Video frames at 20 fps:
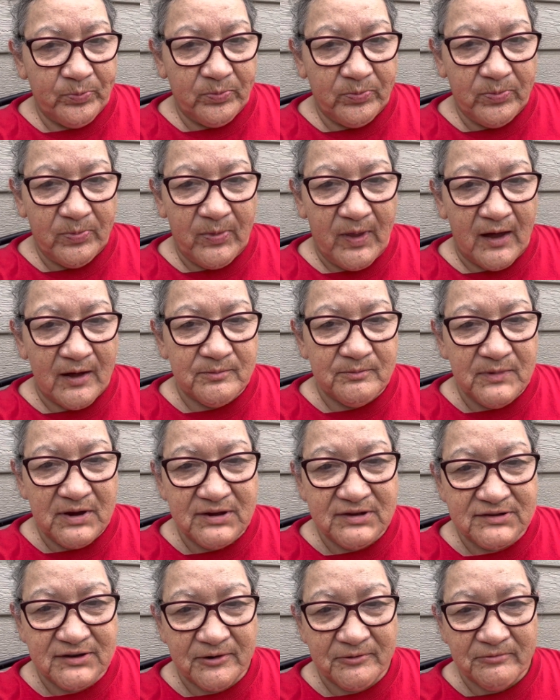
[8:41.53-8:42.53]
That
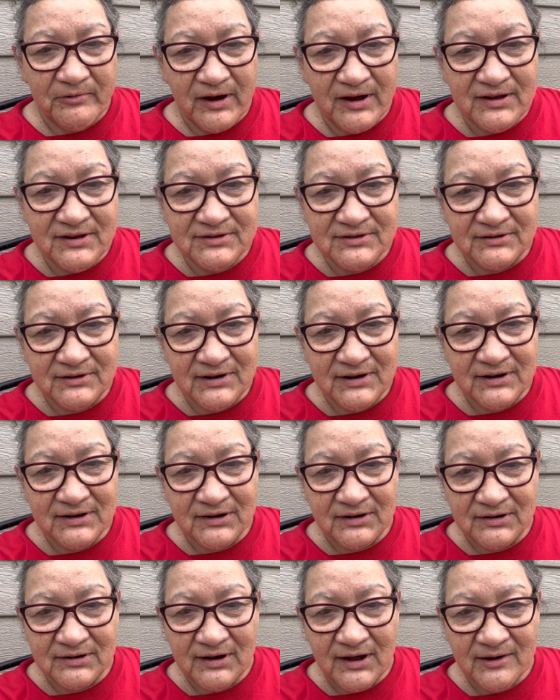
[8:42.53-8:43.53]
means a raisin in
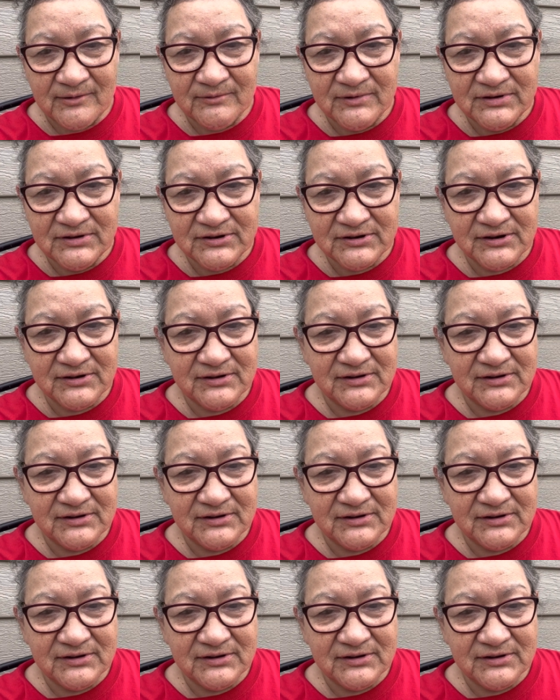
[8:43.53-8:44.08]
our language.